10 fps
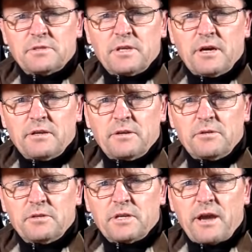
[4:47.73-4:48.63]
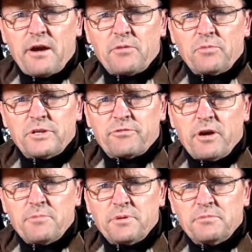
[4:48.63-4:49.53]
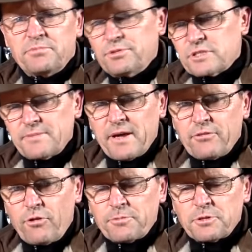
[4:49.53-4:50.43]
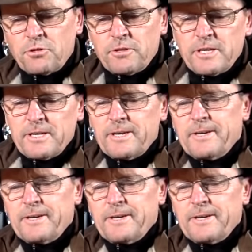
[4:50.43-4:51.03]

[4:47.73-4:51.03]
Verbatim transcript: you know, your, your current winch rope and put some other option on there.